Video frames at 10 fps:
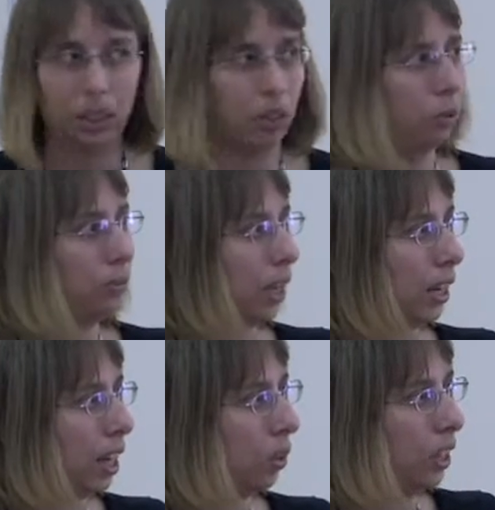in order to
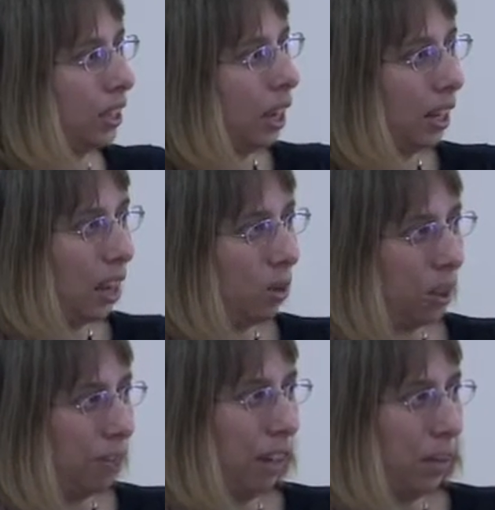find out exactly how
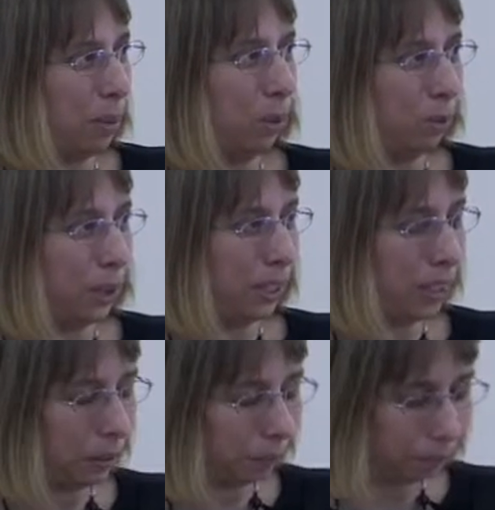they feel about your
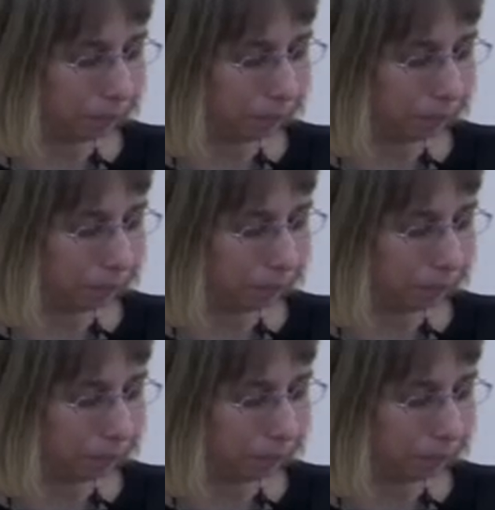business.